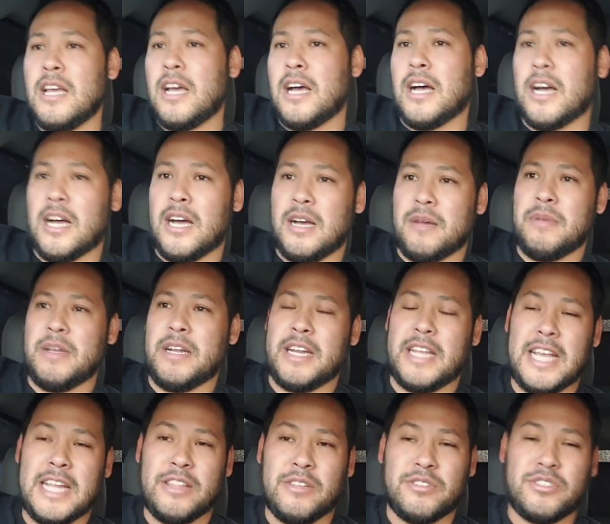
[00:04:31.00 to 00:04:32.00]
Um, and
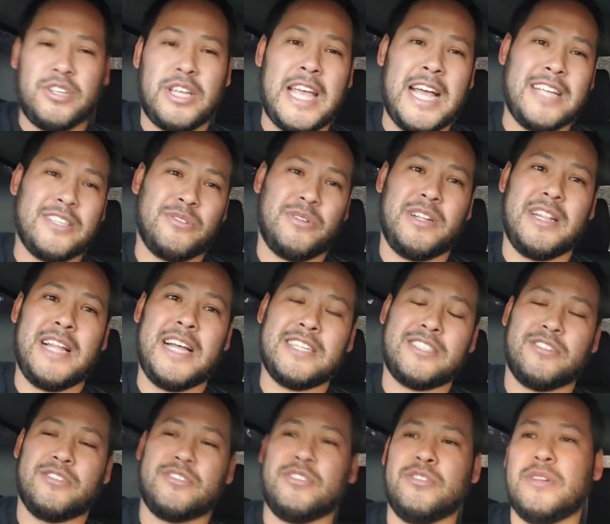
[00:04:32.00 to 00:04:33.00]
again, those two cans only
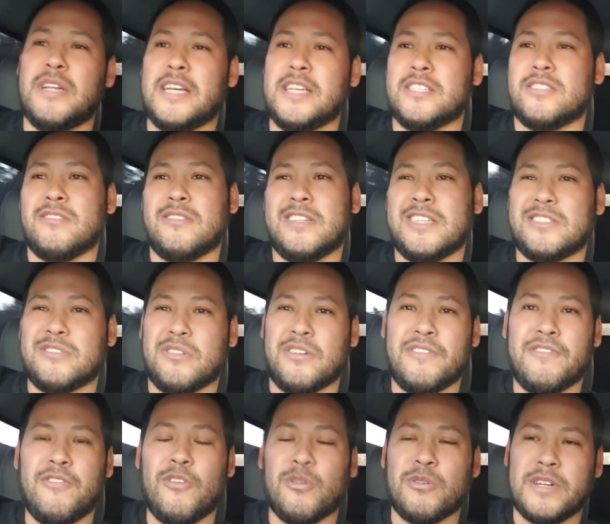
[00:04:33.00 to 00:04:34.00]
lasted two days, so that's
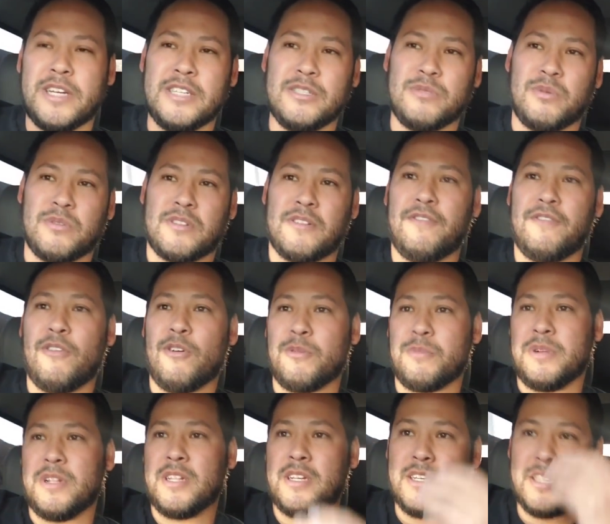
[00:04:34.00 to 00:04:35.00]
only four days worth of
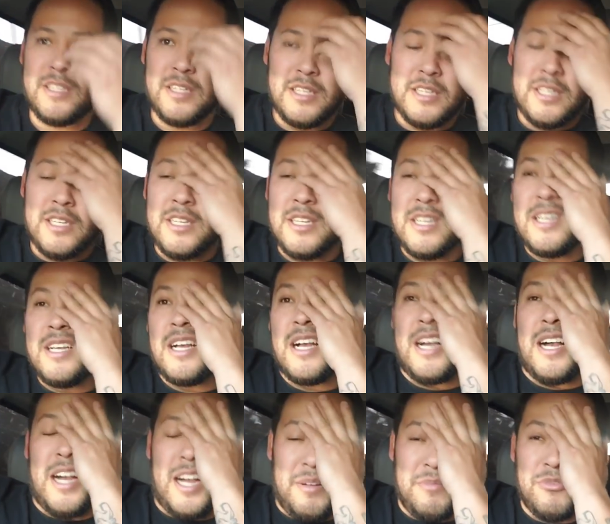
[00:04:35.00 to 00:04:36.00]
formula.
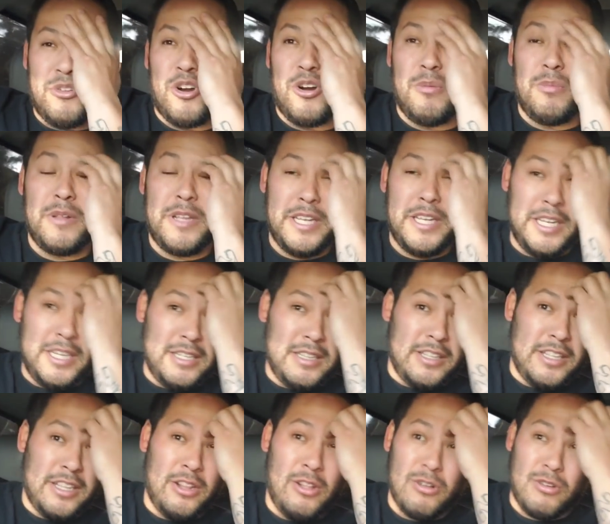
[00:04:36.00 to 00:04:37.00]
Um, normally,
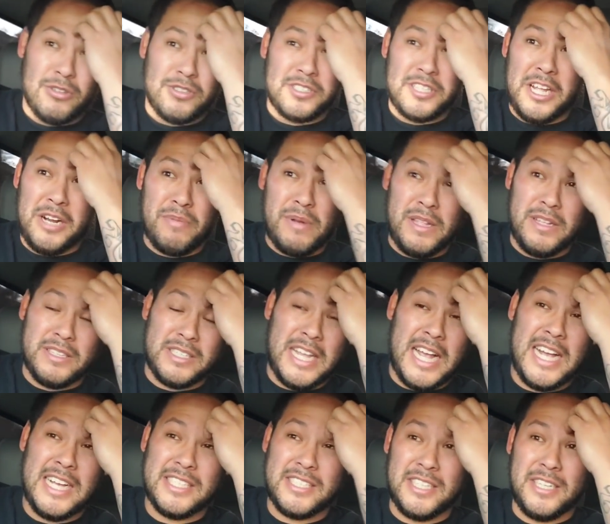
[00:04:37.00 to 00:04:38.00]
the local Stater Brothers
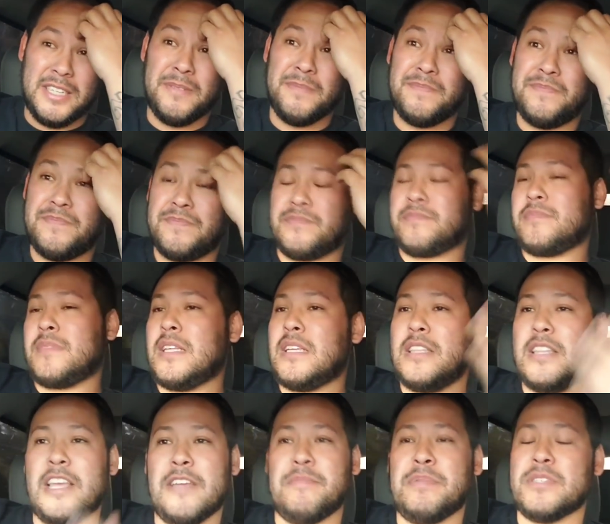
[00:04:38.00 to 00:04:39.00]
has
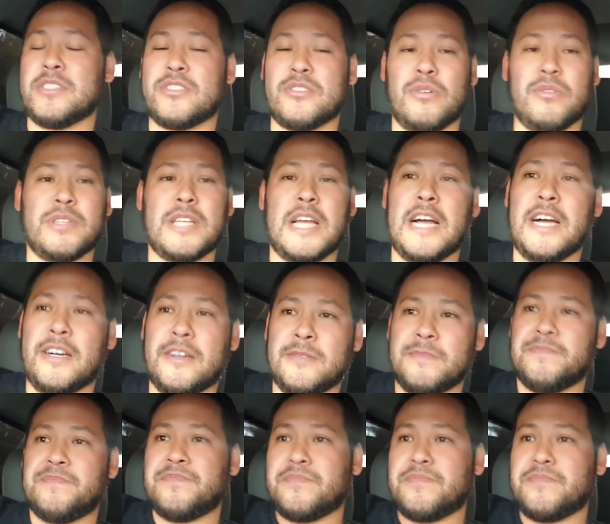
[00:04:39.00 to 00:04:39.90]
them. They've been sold out.